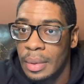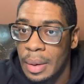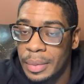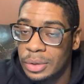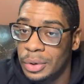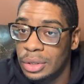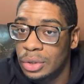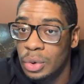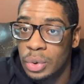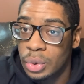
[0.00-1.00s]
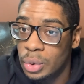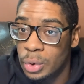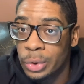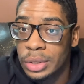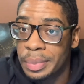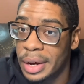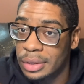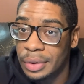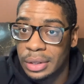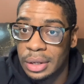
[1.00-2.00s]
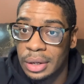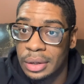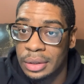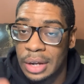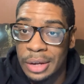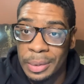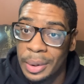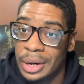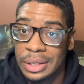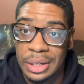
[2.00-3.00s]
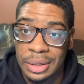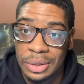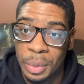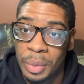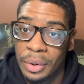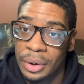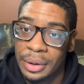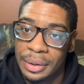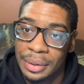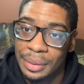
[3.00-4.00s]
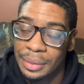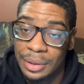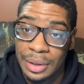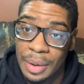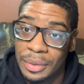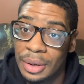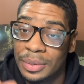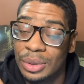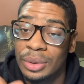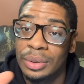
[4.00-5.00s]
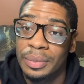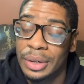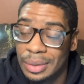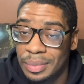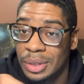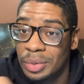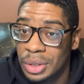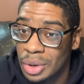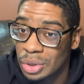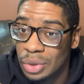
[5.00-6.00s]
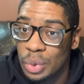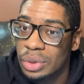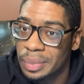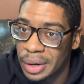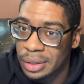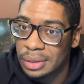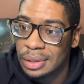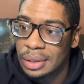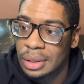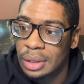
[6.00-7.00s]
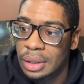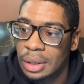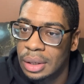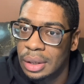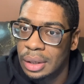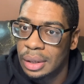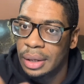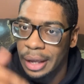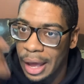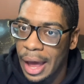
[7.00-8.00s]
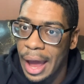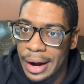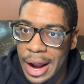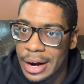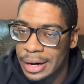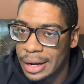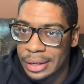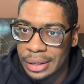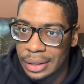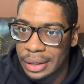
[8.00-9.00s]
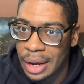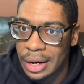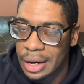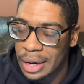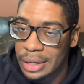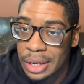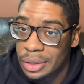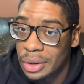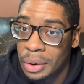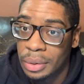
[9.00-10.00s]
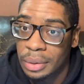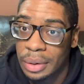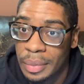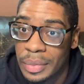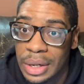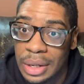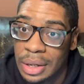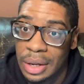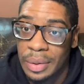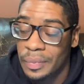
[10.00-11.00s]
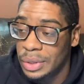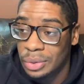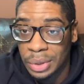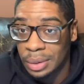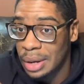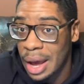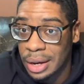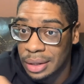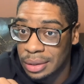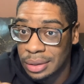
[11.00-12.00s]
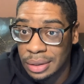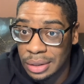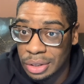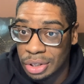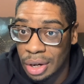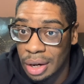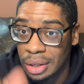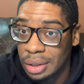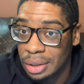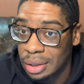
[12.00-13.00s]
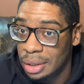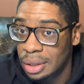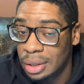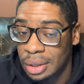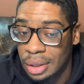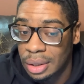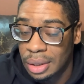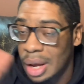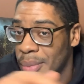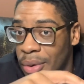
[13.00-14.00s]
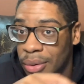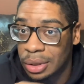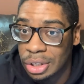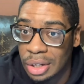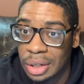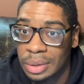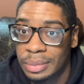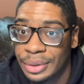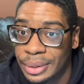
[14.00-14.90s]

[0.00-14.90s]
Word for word: between the two, who, who who's the best right there. That's what we're gonna see in the Super Bowl coming up soon. But between those two, who's the best? And and and and, and that's how you know. Me between Dak and Deshaun, I'm going Deshaun, bro.